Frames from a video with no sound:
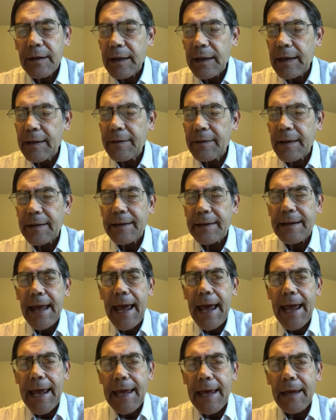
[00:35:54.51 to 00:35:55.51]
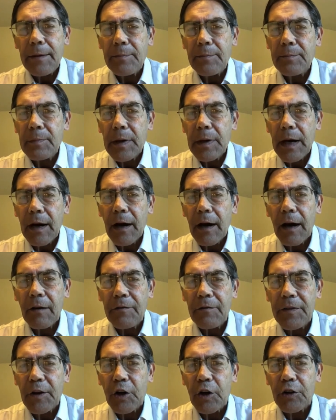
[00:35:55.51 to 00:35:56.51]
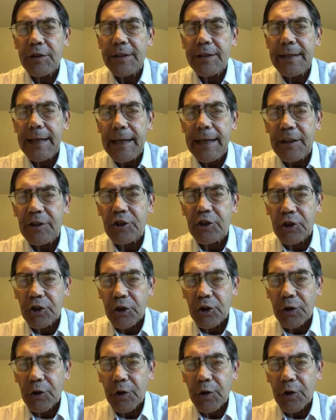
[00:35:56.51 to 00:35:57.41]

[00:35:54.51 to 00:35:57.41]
in the name of their teacher.